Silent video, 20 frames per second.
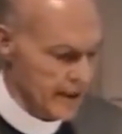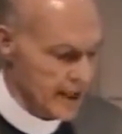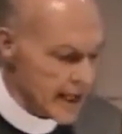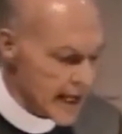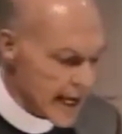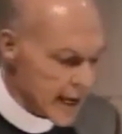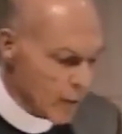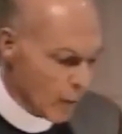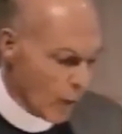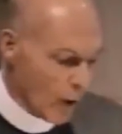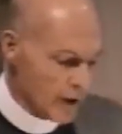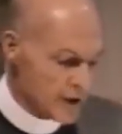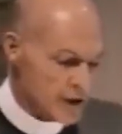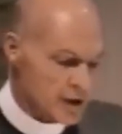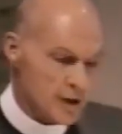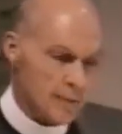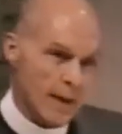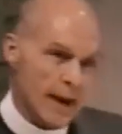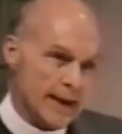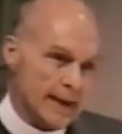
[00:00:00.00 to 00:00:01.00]
He
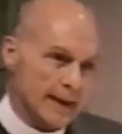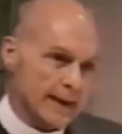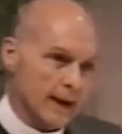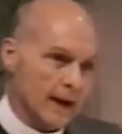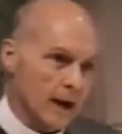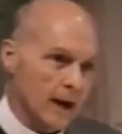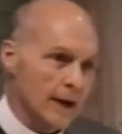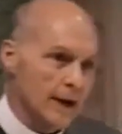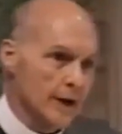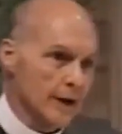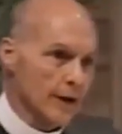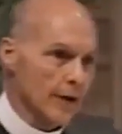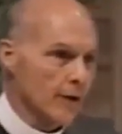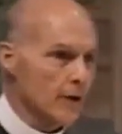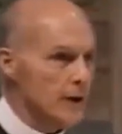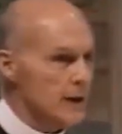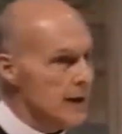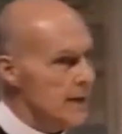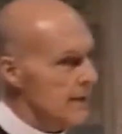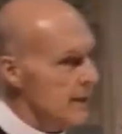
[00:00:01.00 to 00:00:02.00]
wants to make it clear
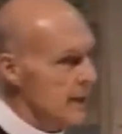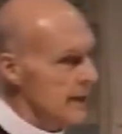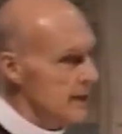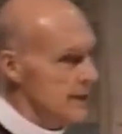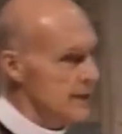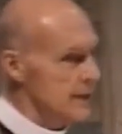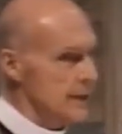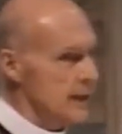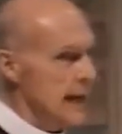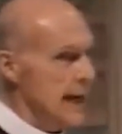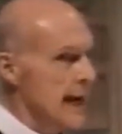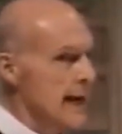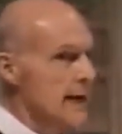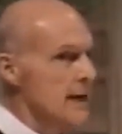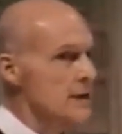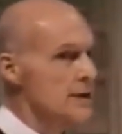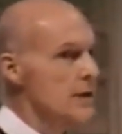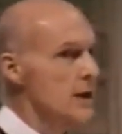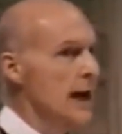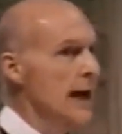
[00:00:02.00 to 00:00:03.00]
that he
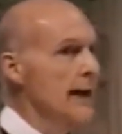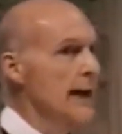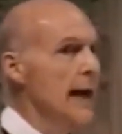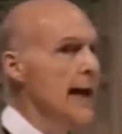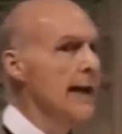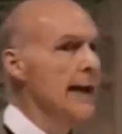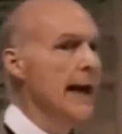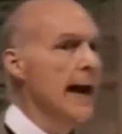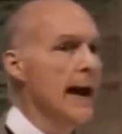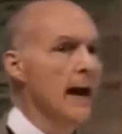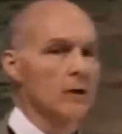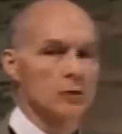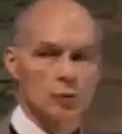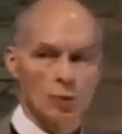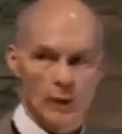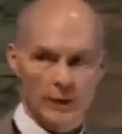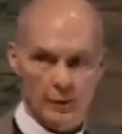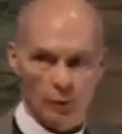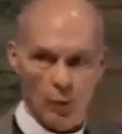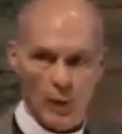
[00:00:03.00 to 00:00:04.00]
does not hang
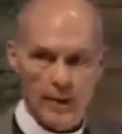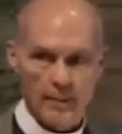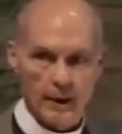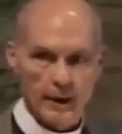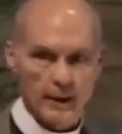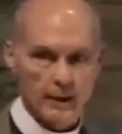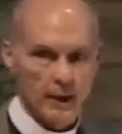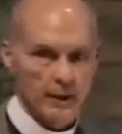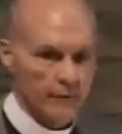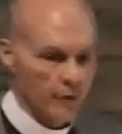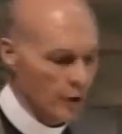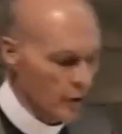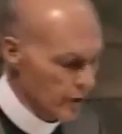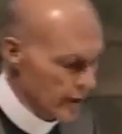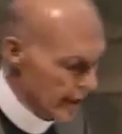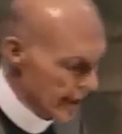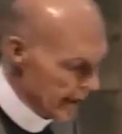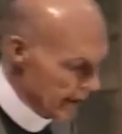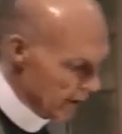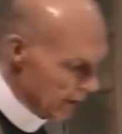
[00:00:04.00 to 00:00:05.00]
out with women of
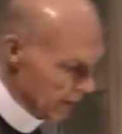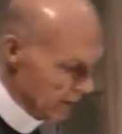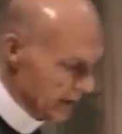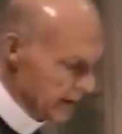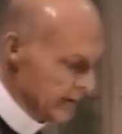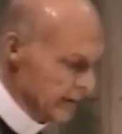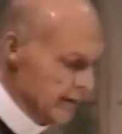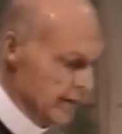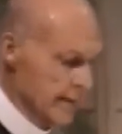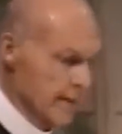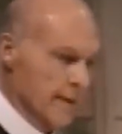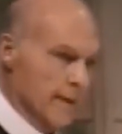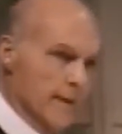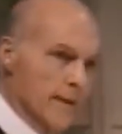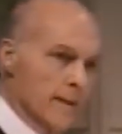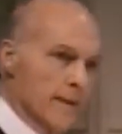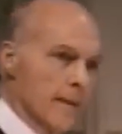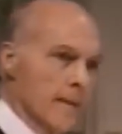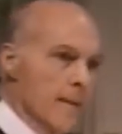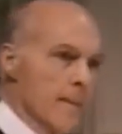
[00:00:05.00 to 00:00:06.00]
her ilk,
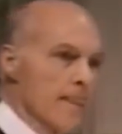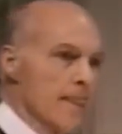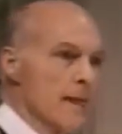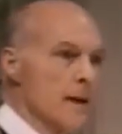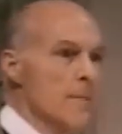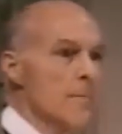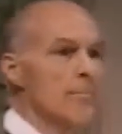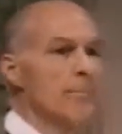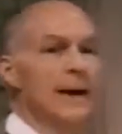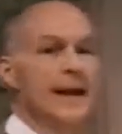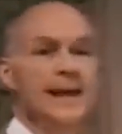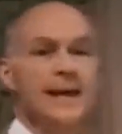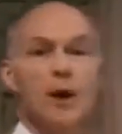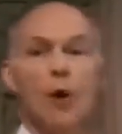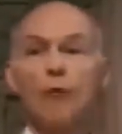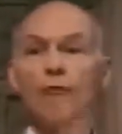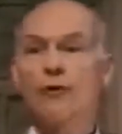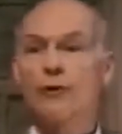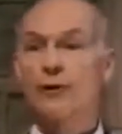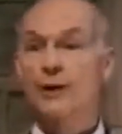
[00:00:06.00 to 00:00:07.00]
but he
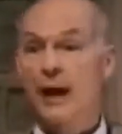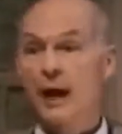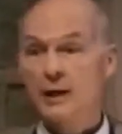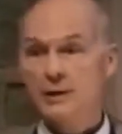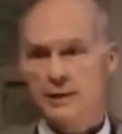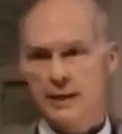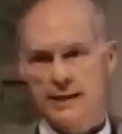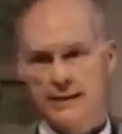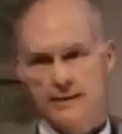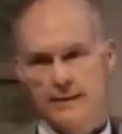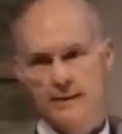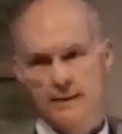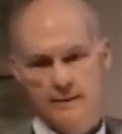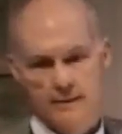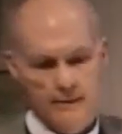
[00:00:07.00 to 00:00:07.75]
overdoes it.